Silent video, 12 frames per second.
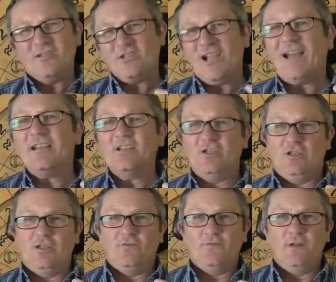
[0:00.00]

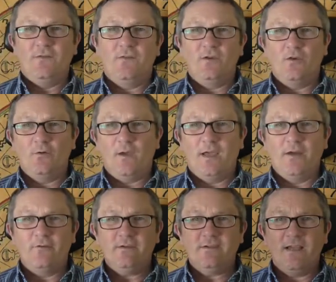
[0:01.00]
challenges really for you,
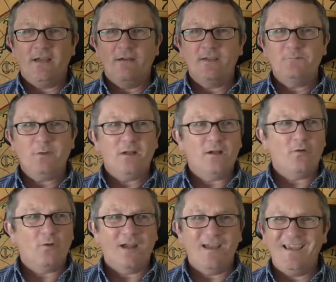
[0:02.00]
Aries. Now it
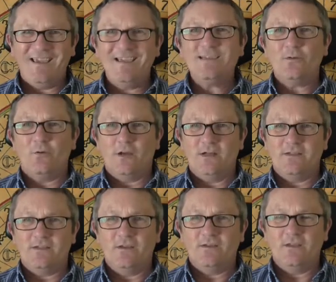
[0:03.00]
is quite an
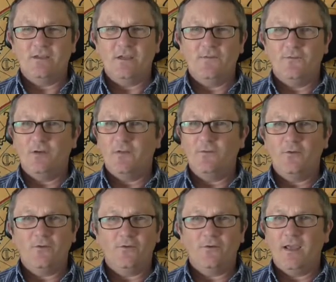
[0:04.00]
exciting year for any of you
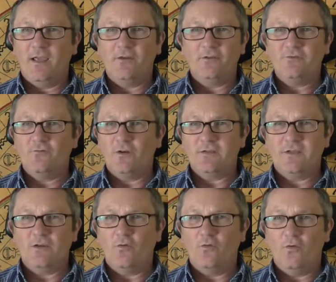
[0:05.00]
that are Aries
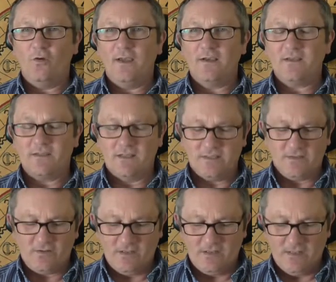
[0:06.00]
rising or sun
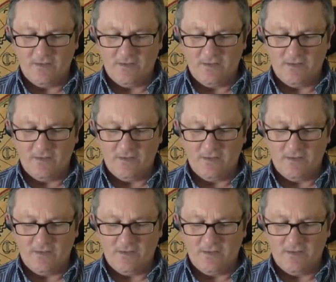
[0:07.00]
sign in